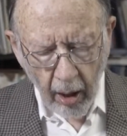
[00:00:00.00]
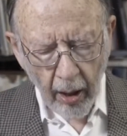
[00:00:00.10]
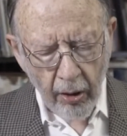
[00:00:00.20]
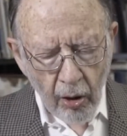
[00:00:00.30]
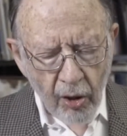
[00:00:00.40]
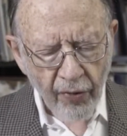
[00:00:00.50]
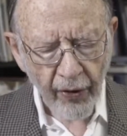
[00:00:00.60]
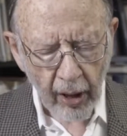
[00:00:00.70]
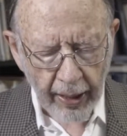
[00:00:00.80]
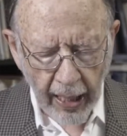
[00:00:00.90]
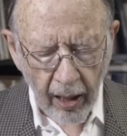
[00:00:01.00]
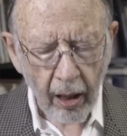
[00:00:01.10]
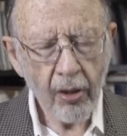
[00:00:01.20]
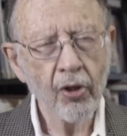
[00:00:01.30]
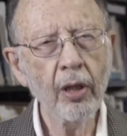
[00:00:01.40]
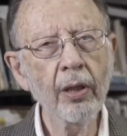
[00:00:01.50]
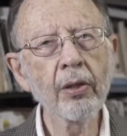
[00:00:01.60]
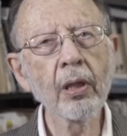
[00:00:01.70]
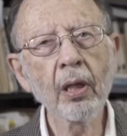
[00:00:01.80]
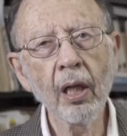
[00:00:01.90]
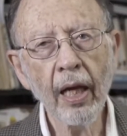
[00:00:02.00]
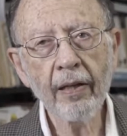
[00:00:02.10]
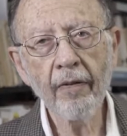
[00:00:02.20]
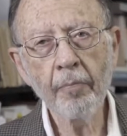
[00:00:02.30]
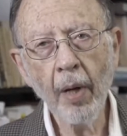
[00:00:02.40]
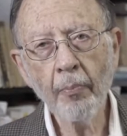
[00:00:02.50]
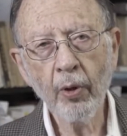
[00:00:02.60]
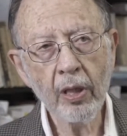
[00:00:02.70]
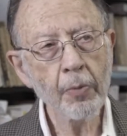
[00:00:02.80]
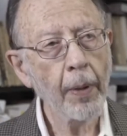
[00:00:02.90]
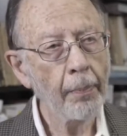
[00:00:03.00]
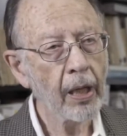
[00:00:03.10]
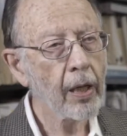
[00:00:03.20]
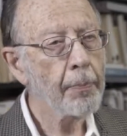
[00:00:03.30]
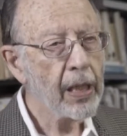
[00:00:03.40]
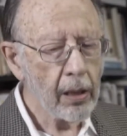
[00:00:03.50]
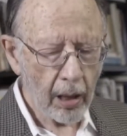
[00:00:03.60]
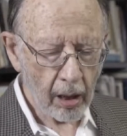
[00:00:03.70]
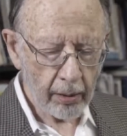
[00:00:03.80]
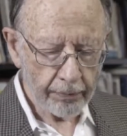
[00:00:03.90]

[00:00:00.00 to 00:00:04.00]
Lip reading: A useful analogy to collective memory is public opinion.